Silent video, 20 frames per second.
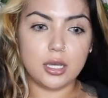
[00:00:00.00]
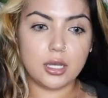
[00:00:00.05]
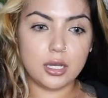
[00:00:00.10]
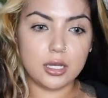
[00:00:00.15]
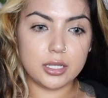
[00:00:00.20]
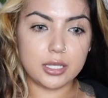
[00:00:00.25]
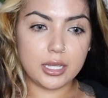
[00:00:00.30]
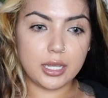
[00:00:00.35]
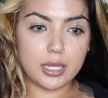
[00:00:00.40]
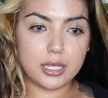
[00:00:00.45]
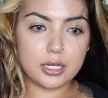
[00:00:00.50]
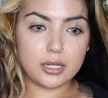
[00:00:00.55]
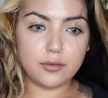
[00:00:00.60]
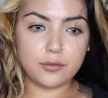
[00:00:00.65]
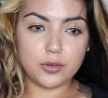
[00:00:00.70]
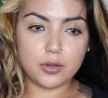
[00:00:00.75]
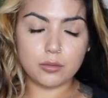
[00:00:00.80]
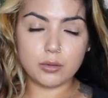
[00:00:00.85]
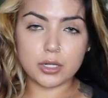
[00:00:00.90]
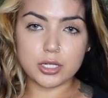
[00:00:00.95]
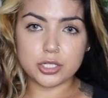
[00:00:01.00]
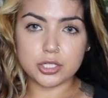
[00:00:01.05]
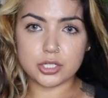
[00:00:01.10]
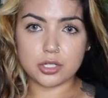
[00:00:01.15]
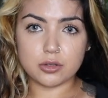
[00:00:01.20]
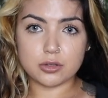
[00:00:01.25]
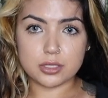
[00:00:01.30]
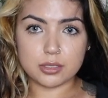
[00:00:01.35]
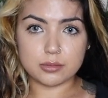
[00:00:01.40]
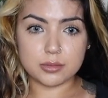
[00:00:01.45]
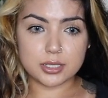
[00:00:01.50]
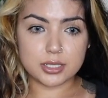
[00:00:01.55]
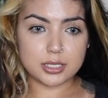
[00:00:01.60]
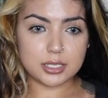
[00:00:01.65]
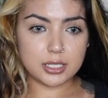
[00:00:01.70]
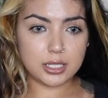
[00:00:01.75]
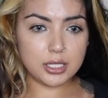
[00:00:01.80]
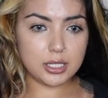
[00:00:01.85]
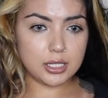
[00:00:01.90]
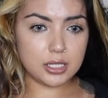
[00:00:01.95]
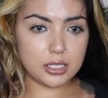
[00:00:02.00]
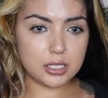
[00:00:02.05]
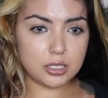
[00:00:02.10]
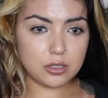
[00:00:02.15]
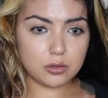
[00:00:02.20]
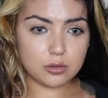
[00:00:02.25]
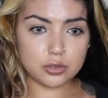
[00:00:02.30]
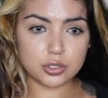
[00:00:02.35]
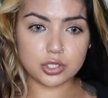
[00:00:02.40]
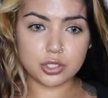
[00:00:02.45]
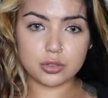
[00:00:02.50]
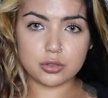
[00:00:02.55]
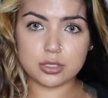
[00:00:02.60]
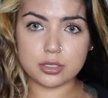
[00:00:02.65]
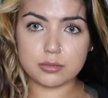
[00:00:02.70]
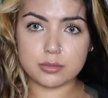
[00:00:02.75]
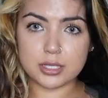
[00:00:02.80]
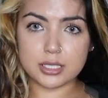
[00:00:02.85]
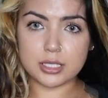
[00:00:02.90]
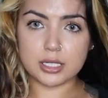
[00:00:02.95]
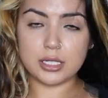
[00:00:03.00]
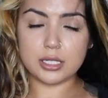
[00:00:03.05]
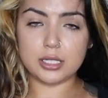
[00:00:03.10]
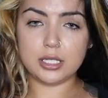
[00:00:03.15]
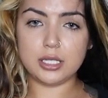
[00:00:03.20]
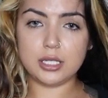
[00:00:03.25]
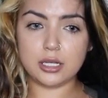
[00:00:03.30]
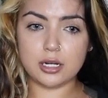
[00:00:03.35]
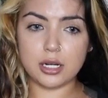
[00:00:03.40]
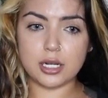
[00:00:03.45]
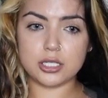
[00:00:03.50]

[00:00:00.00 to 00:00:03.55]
Again, if you want to show some skin, you'll show some skin here.